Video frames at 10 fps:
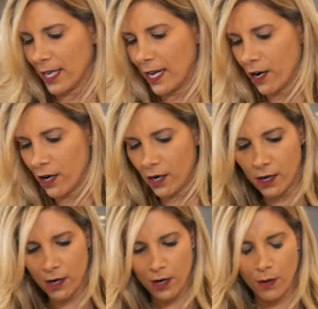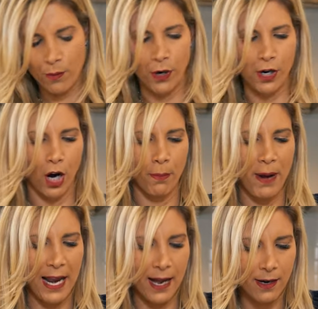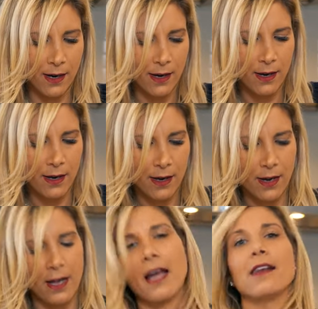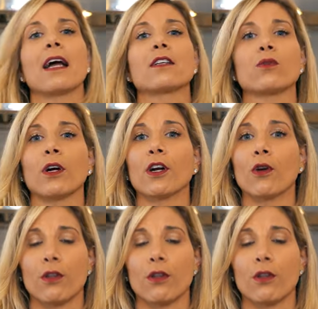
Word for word: here, put in our pan, and next we're gonna go